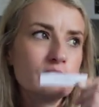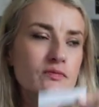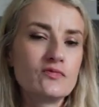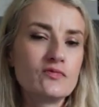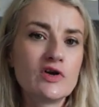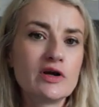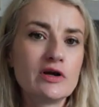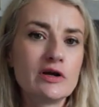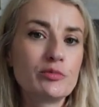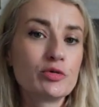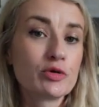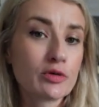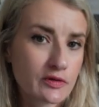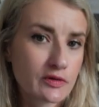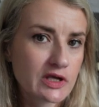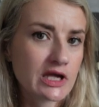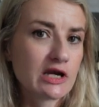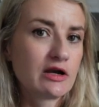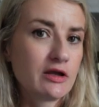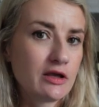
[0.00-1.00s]
Very
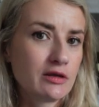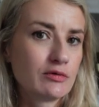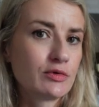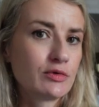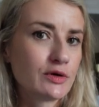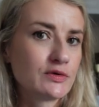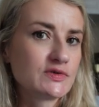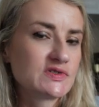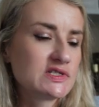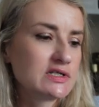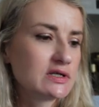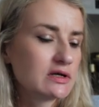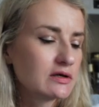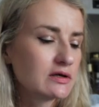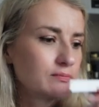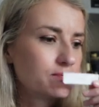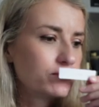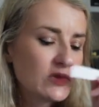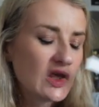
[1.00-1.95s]
Bulgarian rose still.